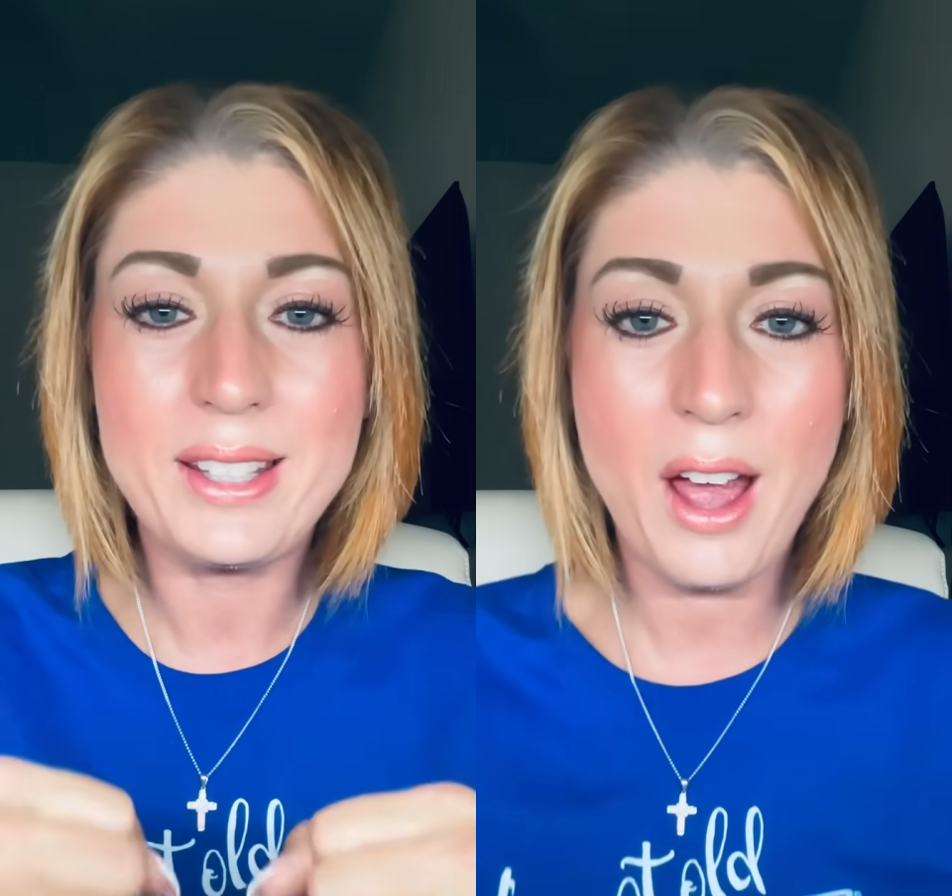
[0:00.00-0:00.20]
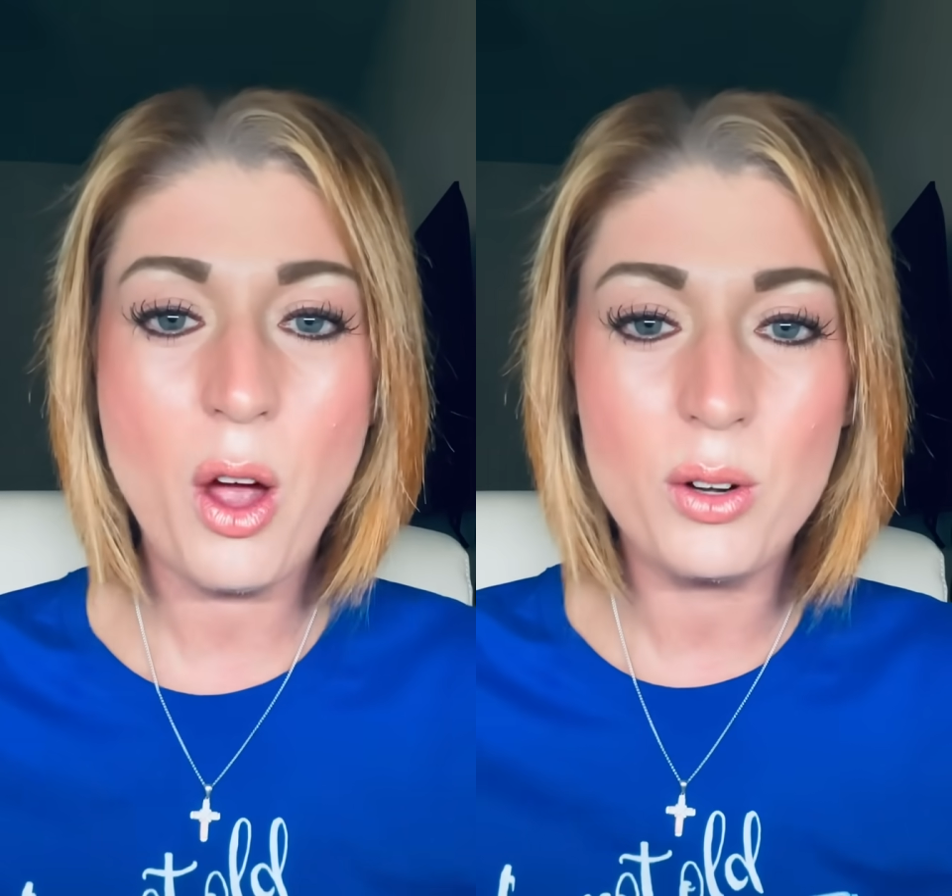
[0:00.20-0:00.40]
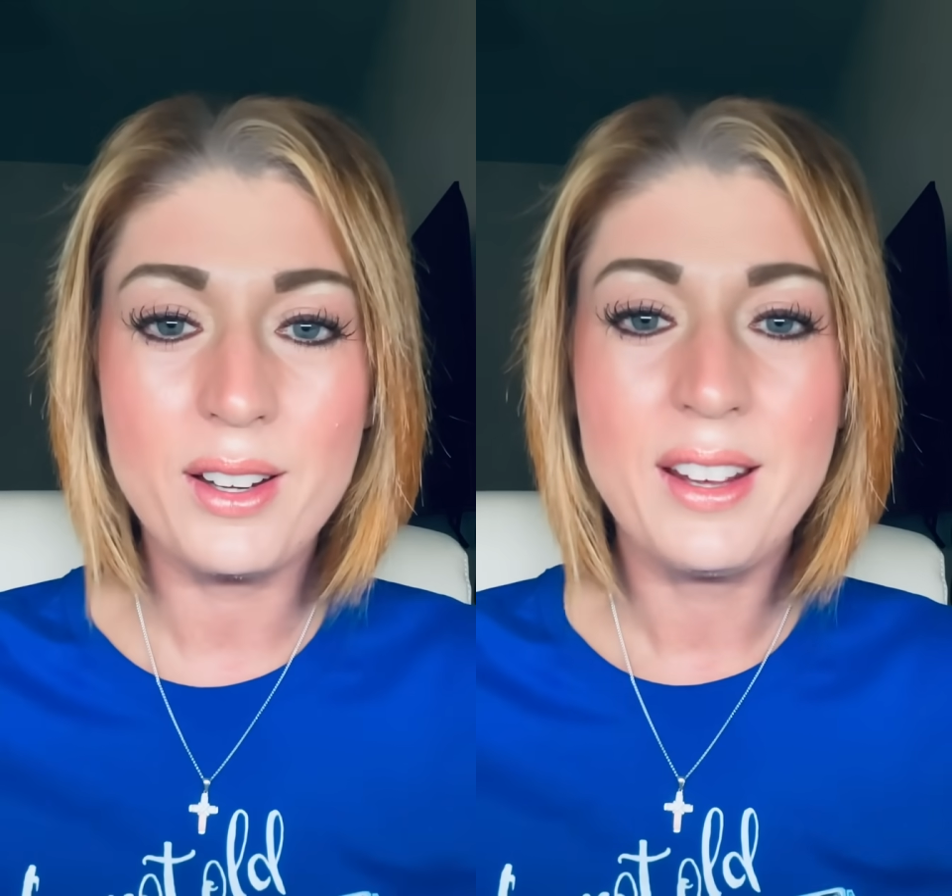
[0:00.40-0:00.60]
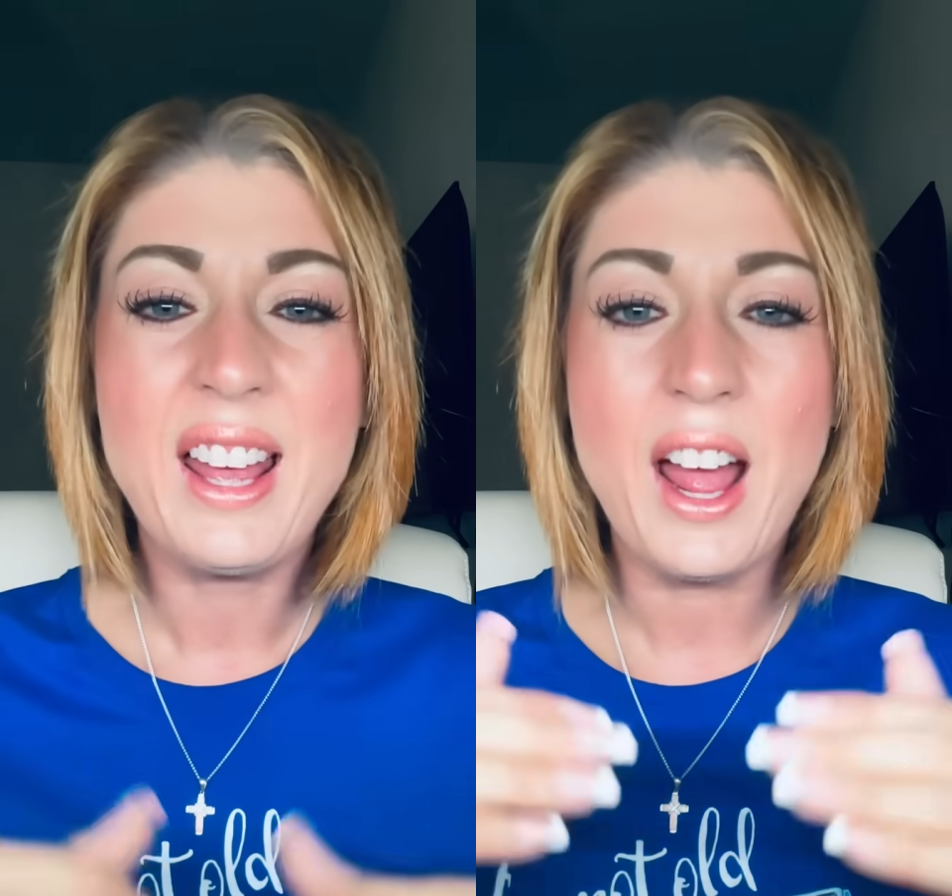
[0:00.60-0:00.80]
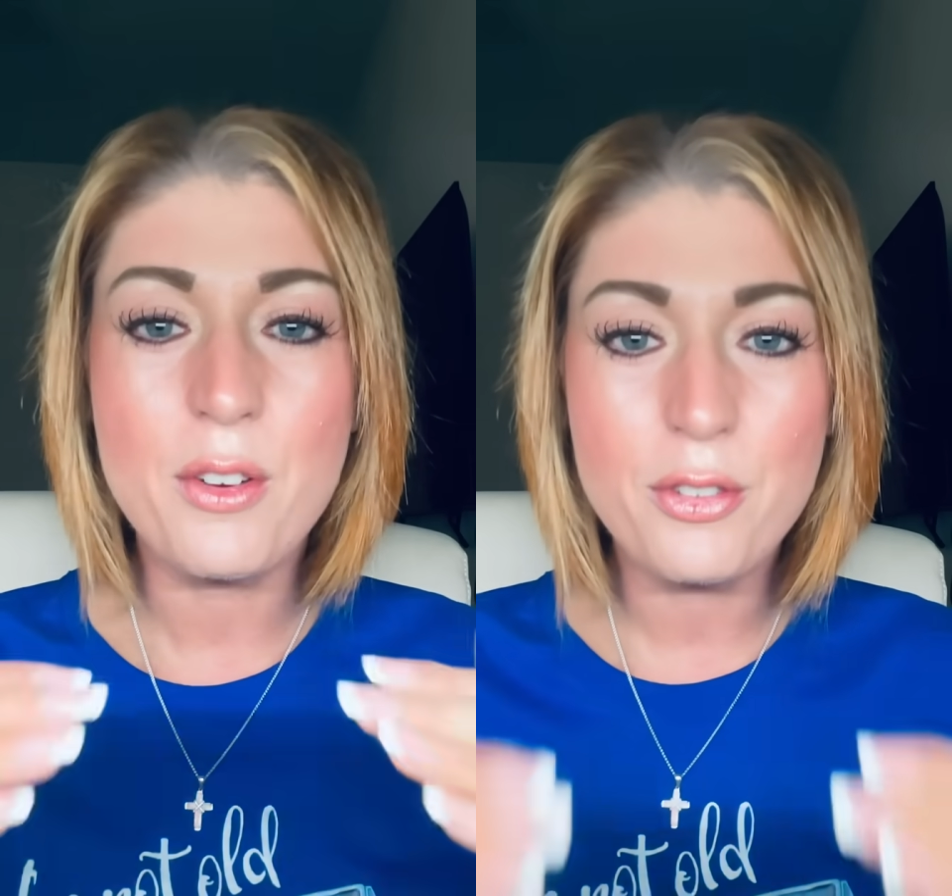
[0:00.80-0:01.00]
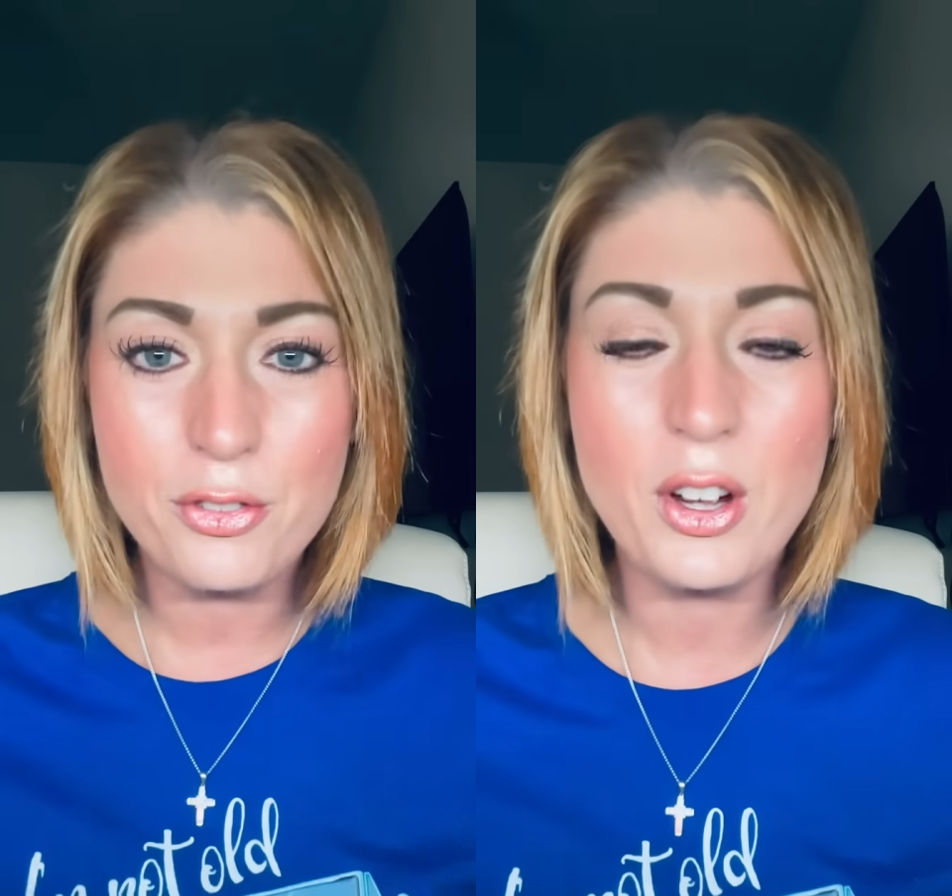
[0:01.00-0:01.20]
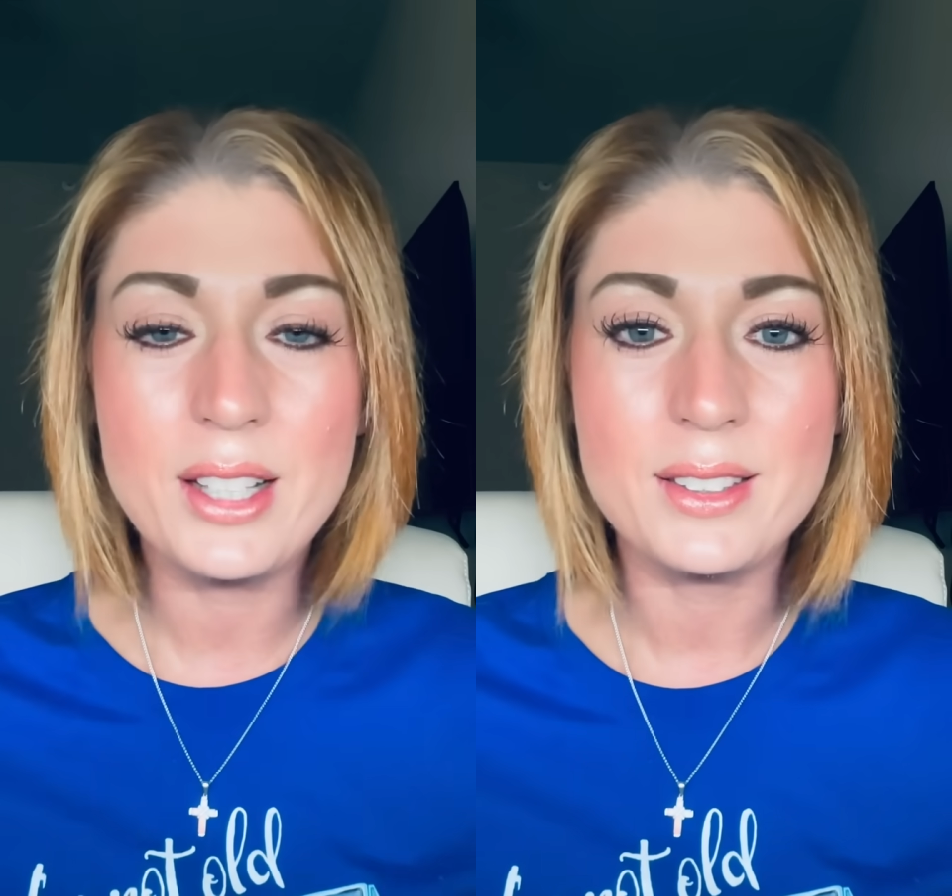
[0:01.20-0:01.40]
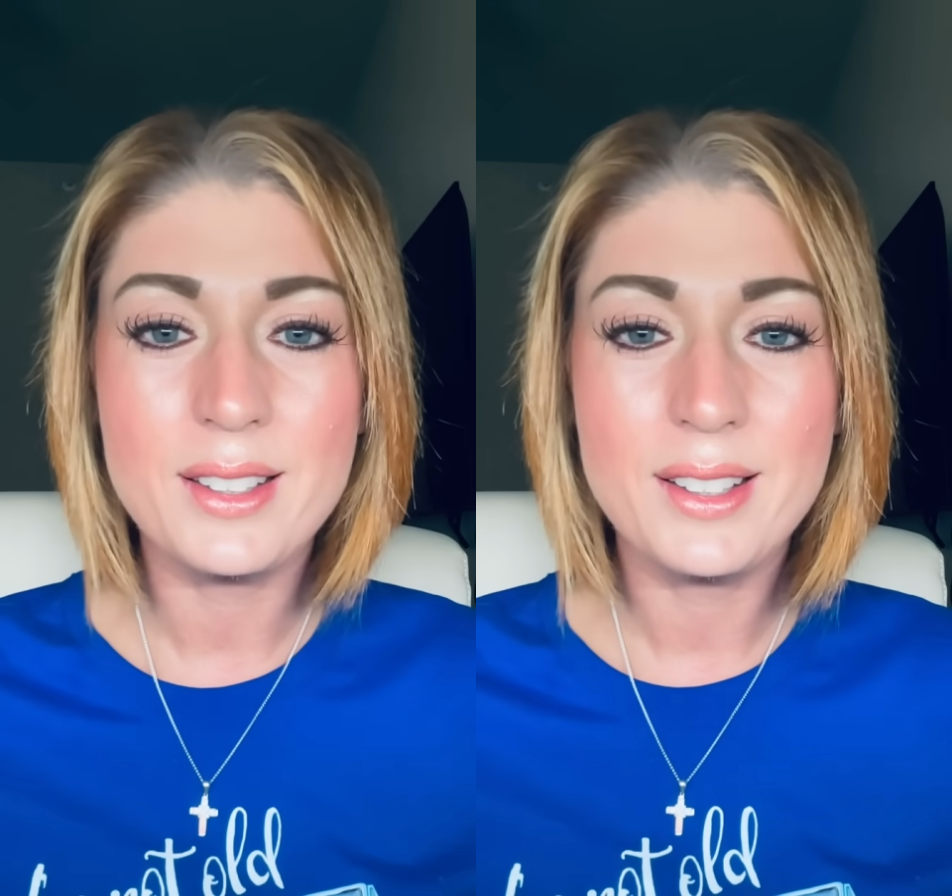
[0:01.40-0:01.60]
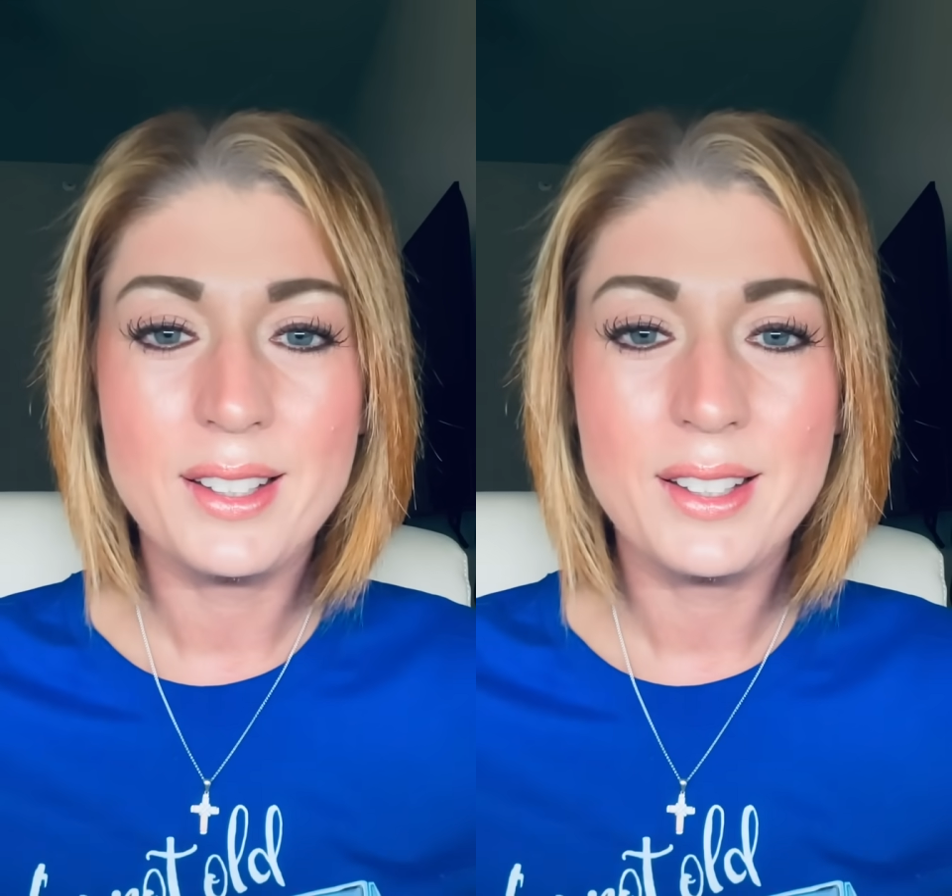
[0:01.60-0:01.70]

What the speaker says: out, have fun.